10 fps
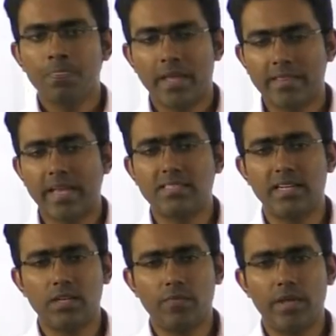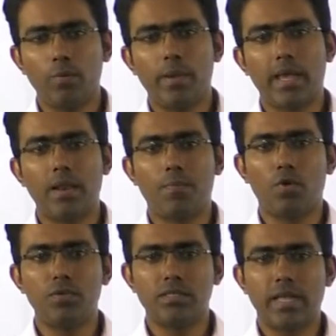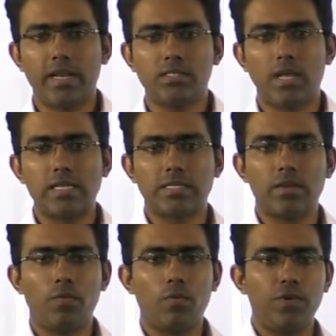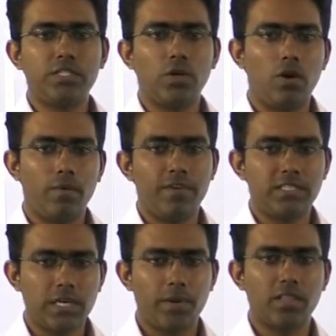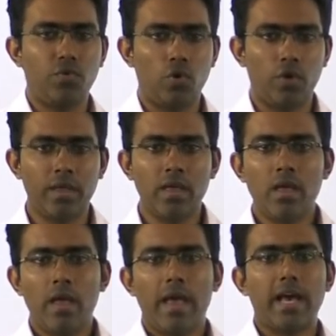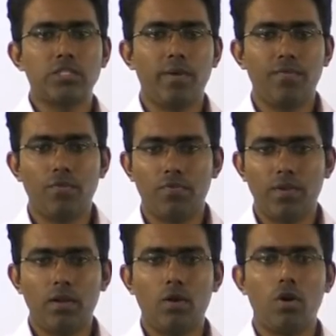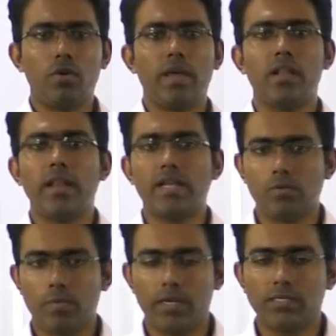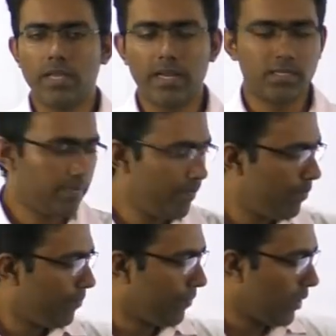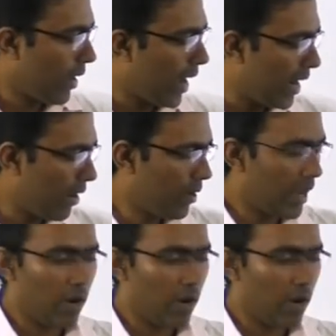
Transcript: and that's the reason why you may get a provision that is asking which among the following has to be fulfilled in order to get a national party status. And